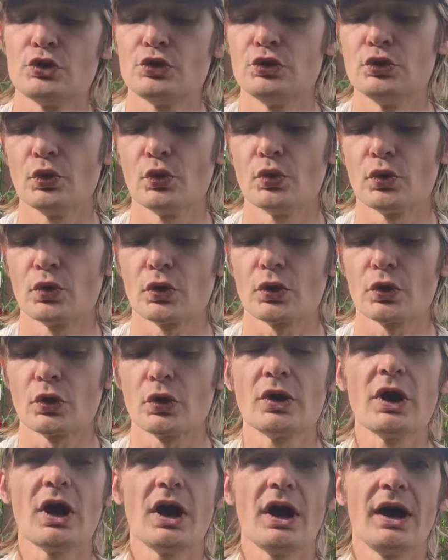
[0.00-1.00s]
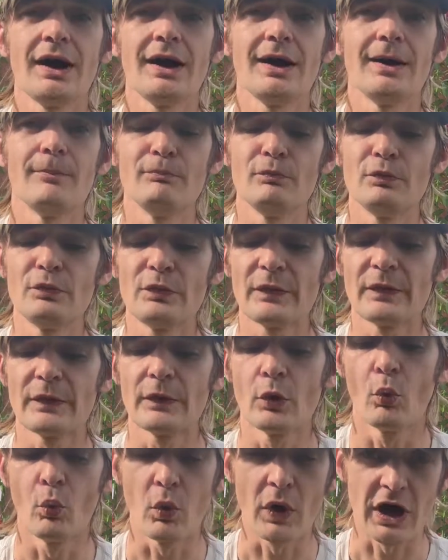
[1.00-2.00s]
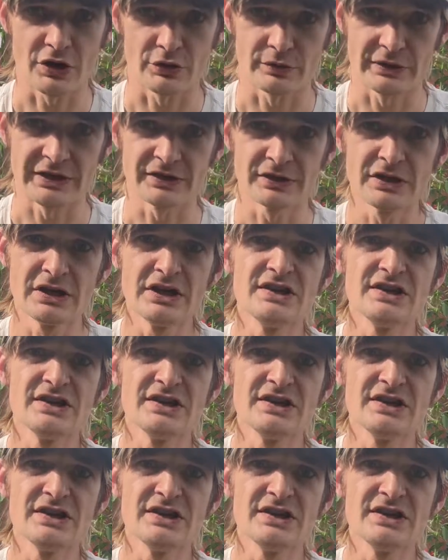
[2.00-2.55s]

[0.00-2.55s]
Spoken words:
your watering.